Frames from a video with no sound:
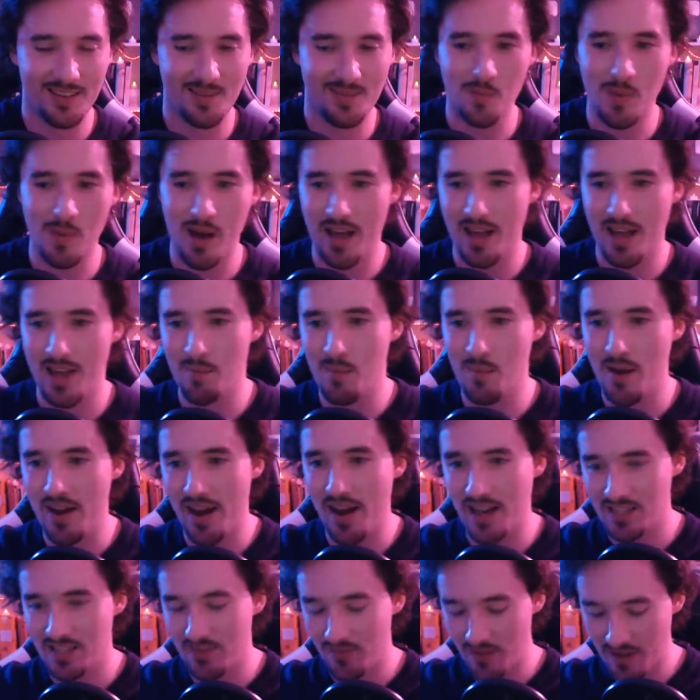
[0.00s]
My
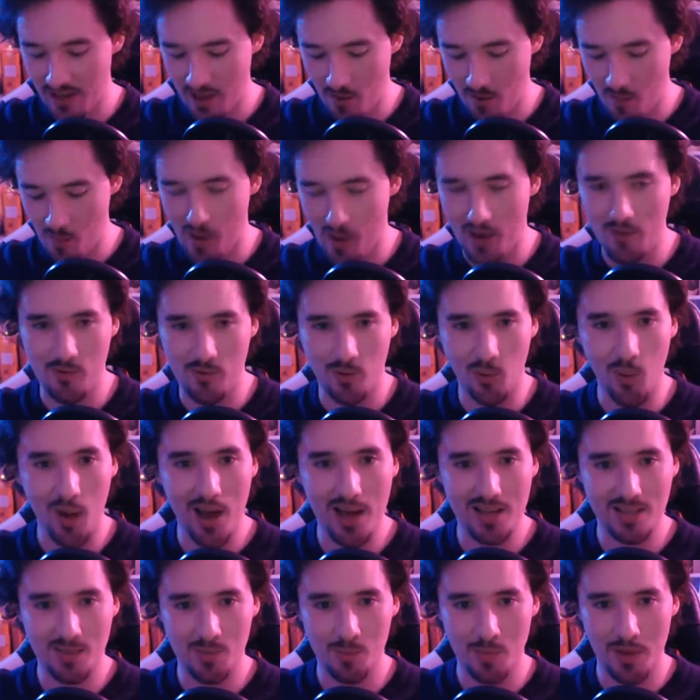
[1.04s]
next video might
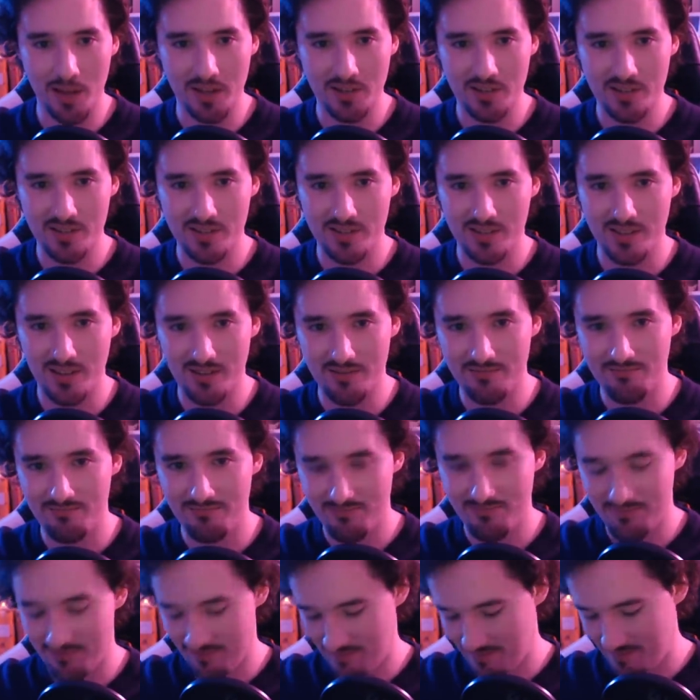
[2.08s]
require some badges, so
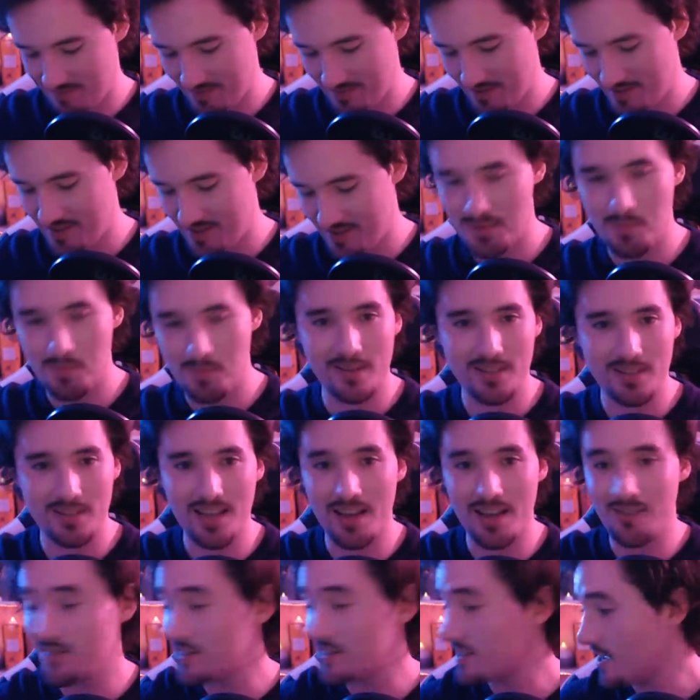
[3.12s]
I'm going to
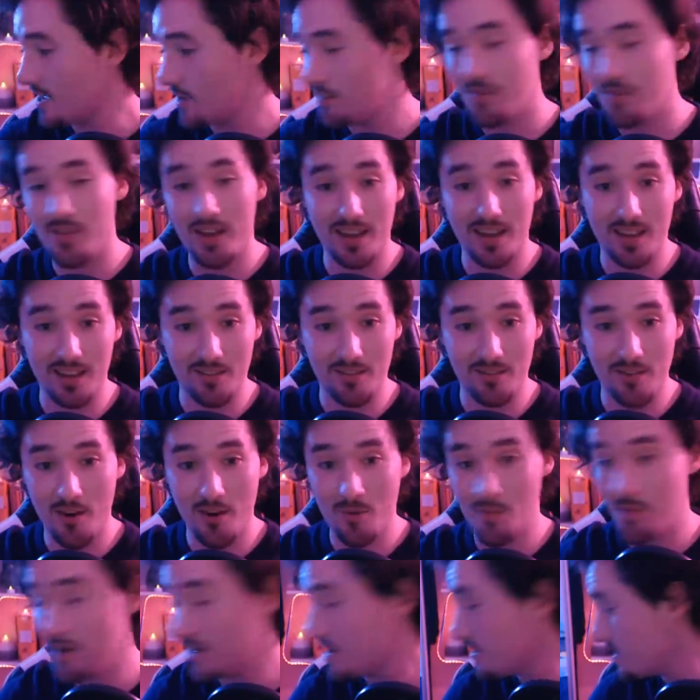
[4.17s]
save these up. Thank you very much.